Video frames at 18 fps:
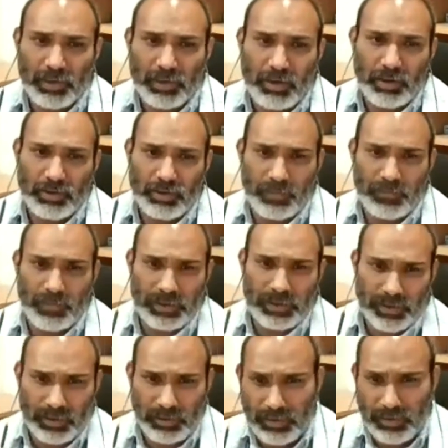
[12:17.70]
cause of
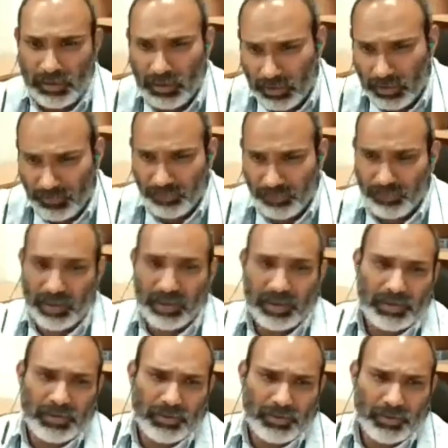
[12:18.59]
action,
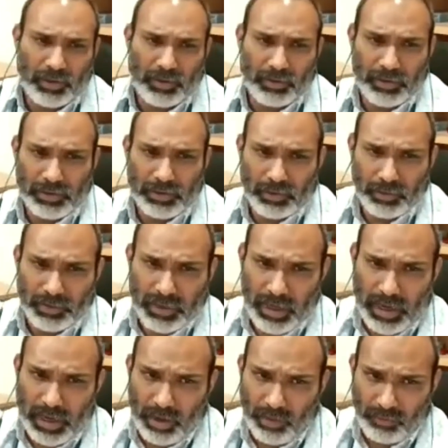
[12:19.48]
then it is not going to be
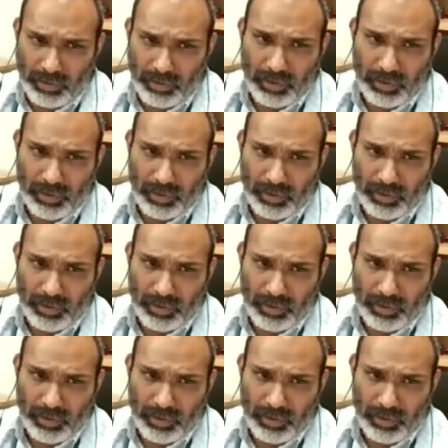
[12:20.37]
allowed.